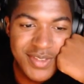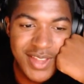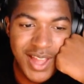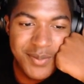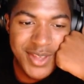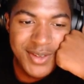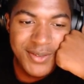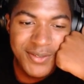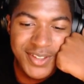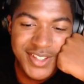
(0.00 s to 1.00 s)
I mean
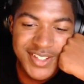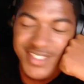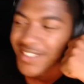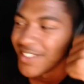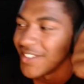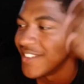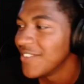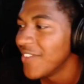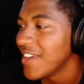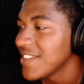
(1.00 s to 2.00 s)
flinching though. They're
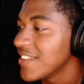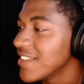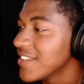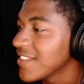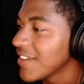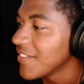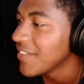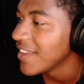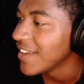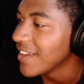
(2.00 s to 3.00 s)
basically the same
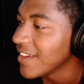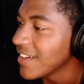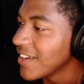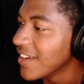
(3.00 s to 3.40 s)
thing.